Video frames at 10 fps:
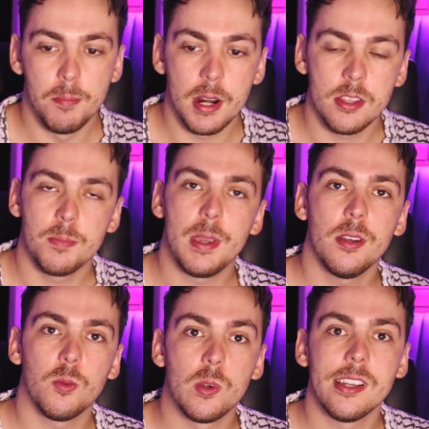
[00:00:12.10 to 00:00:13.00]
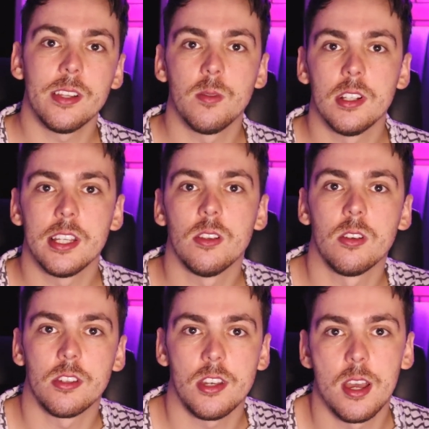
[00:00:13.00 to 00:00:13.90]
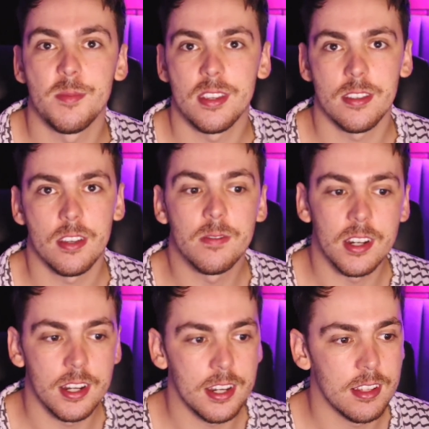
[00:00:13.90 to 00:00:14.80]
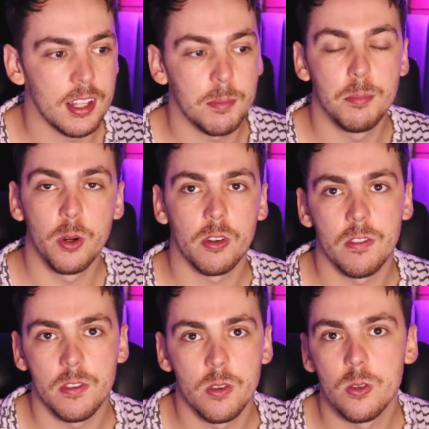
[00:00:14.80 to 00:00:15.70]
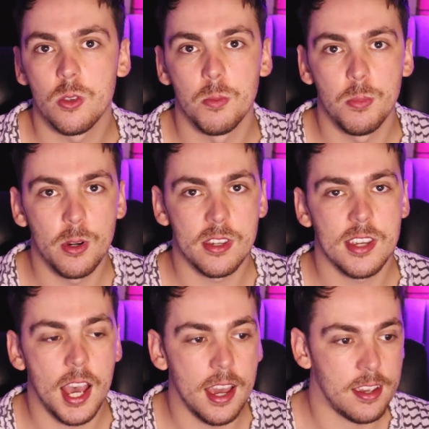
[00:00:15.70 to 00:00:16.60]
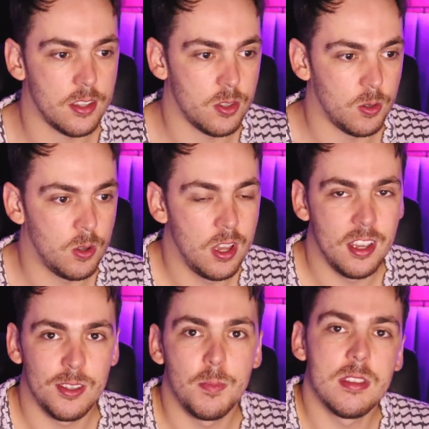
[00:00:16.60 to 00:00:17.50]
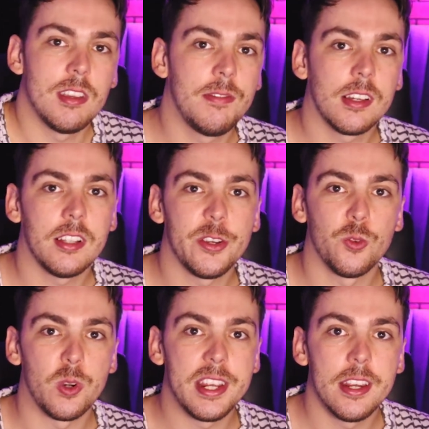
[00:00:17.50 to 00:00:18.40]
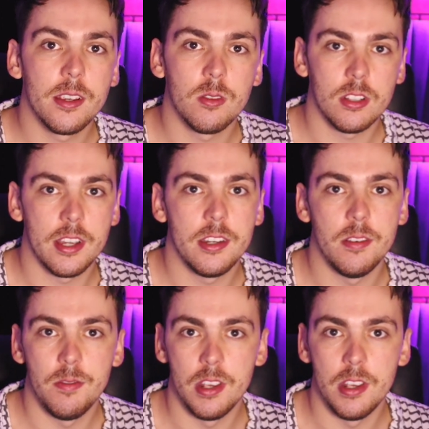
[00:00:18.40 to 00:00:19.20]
but it's been a really, really long time since I've done any like book reviews or book tags or specifically reading related